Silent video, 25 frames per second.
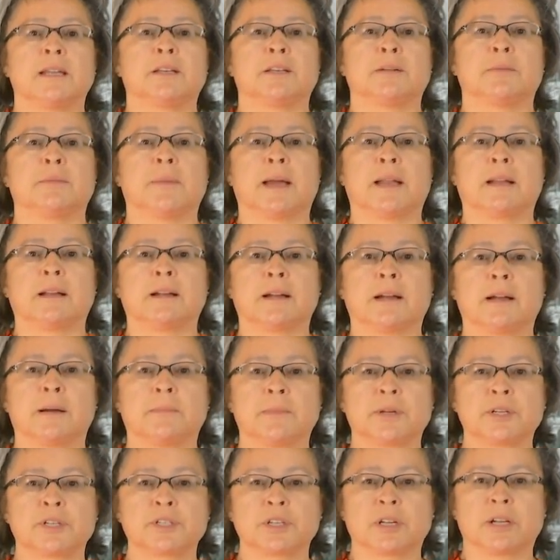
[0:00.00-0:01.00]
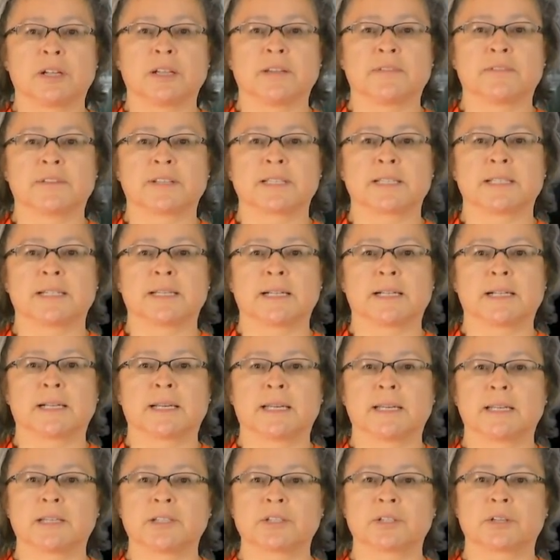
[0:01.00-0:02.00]
No matter how much all of us little
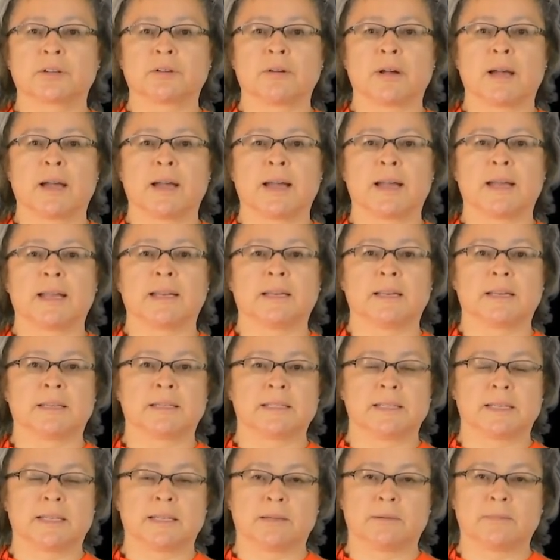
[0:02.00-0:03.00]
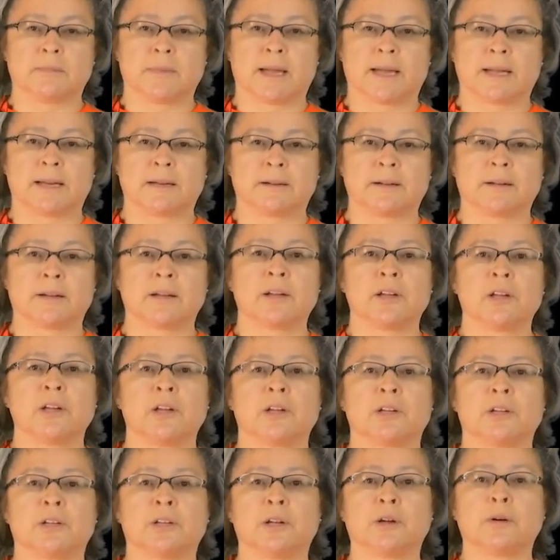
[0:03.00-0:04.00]
kids cried, it didn't matter.
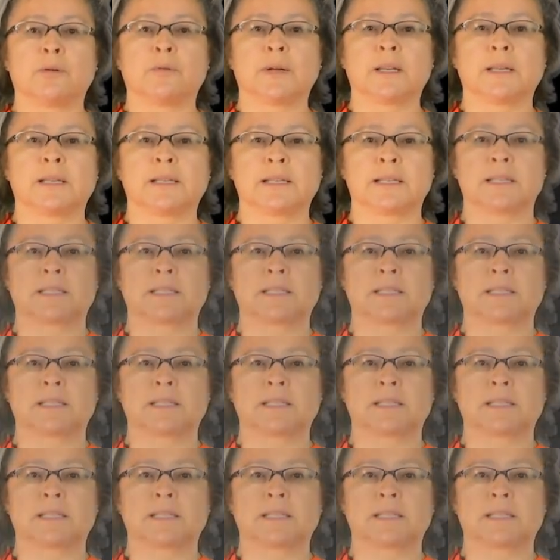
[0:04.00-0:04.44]
No one